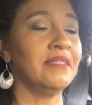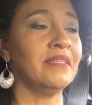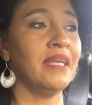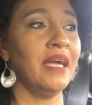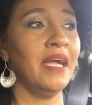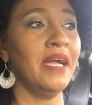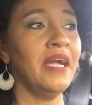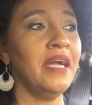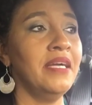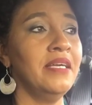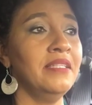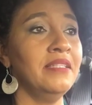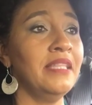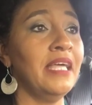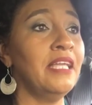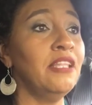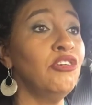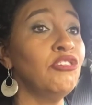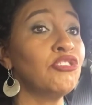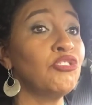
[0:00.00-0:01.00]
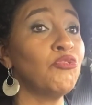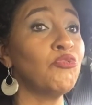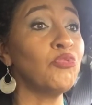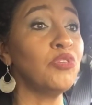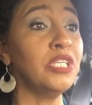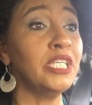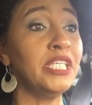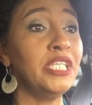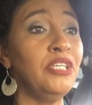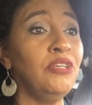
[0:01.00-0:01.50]
that I they looked
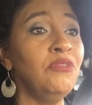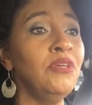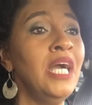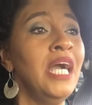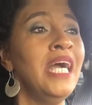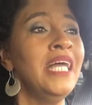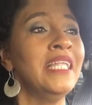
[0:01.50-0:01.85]
really cute.